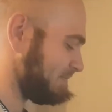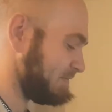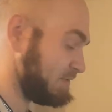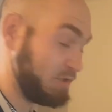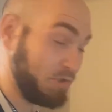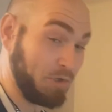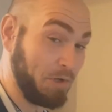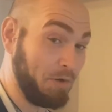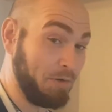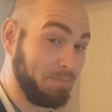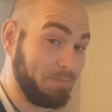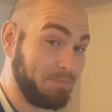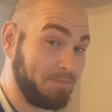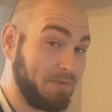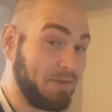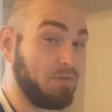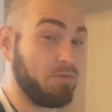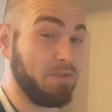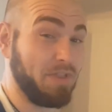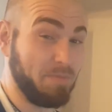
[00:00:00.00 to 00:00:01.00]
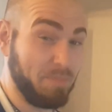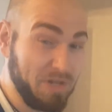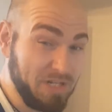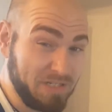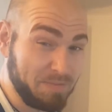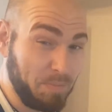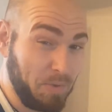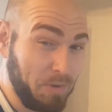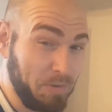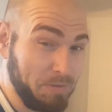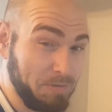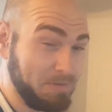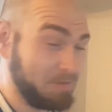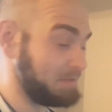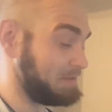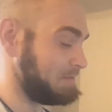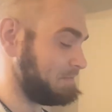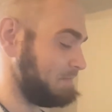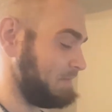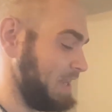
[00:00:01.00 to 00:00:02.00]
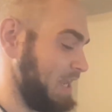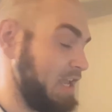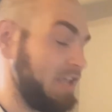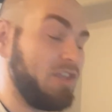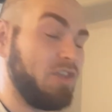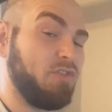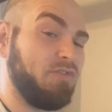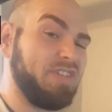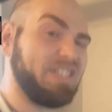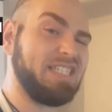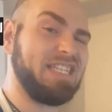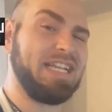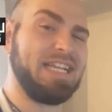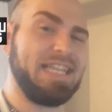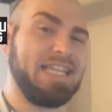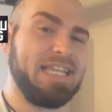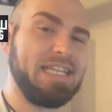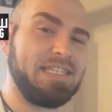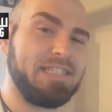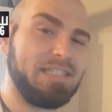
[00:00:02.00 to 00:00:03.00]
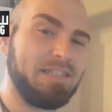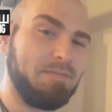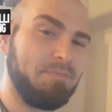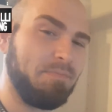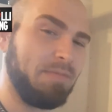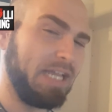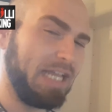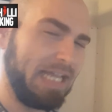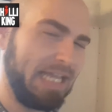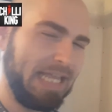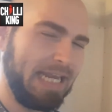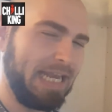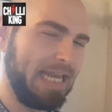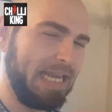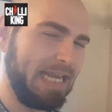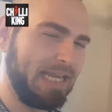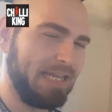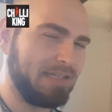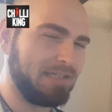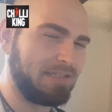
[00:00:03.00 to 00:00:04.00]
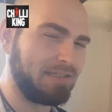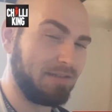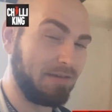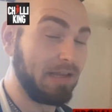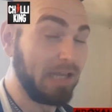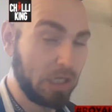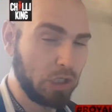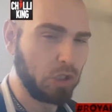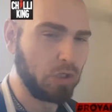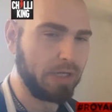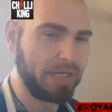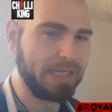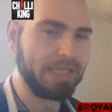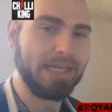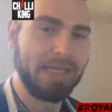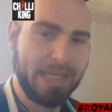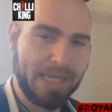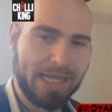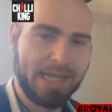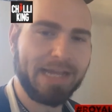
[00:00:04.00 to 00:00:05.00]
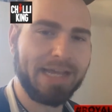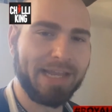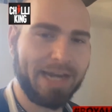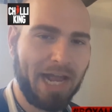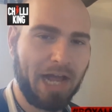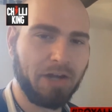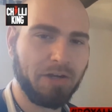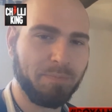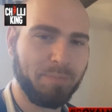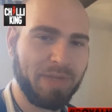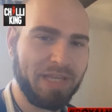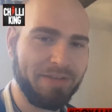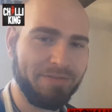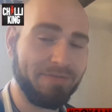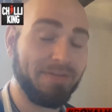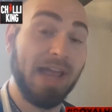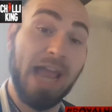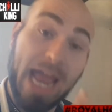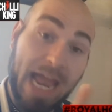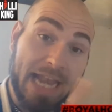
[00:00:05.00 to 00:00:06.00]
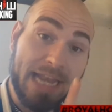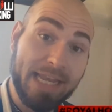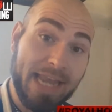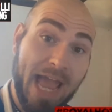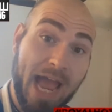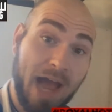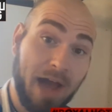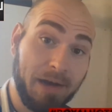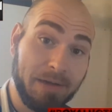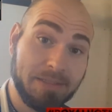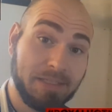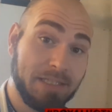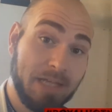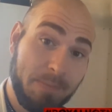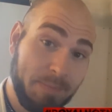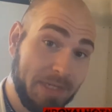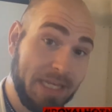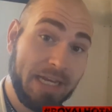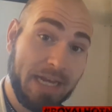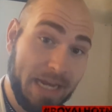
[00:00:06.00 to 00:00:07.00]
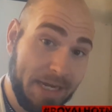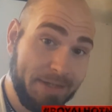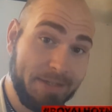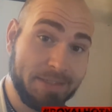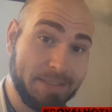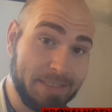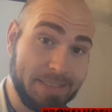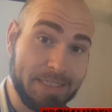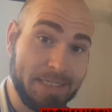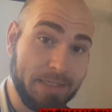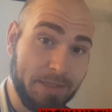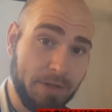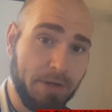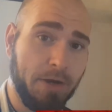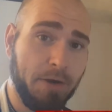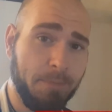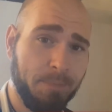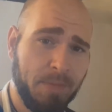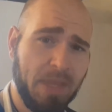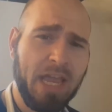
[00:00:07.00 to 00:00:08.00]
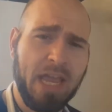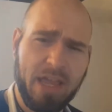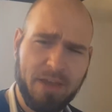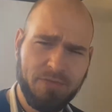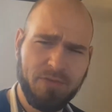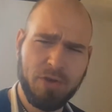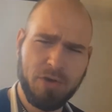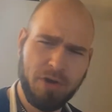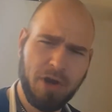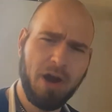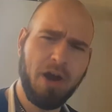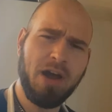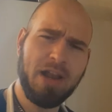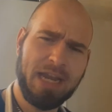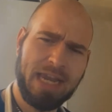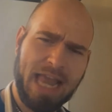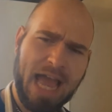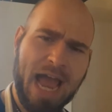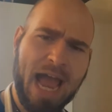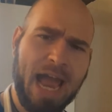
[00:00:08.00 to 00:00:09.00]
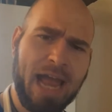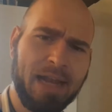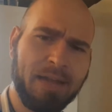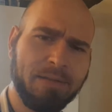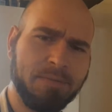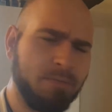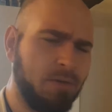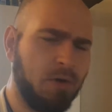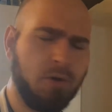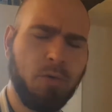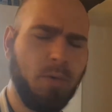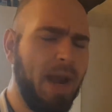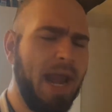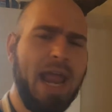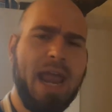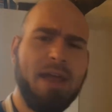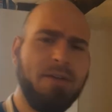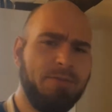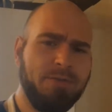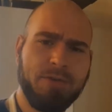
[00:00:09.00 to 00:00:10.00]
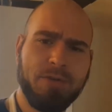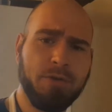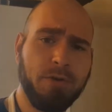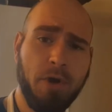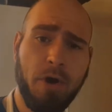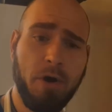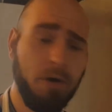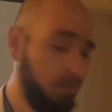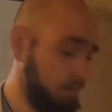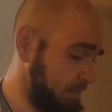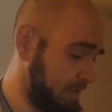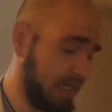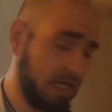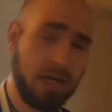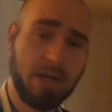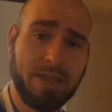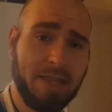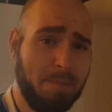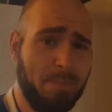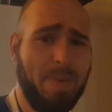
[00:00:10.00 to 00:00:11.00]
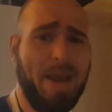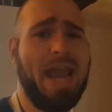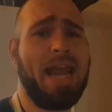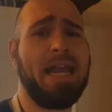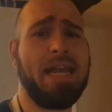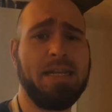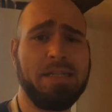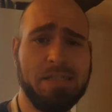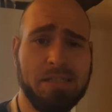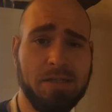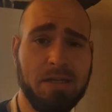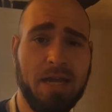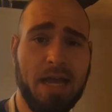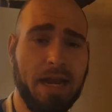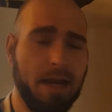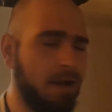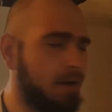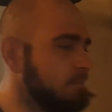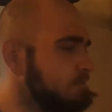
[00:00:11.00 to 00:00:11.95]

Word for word: so, with the mince balls, you obviously need some ingredients, including ground beef. Now, something interesting, you know, if you go online or wherever you go, check on the packets, you're like,